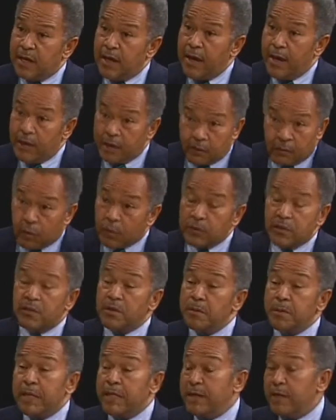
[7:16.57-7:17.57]
and of course
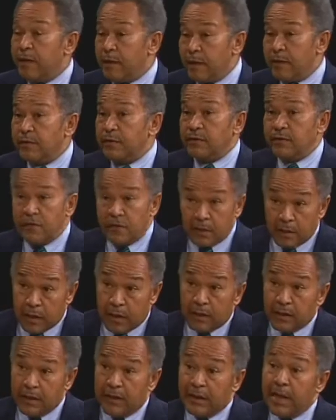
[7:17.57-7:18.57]
there are many others, the
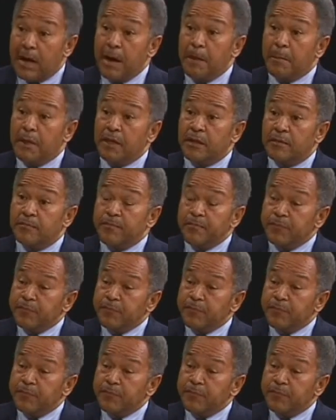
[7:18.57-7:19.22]
Dalai Lama,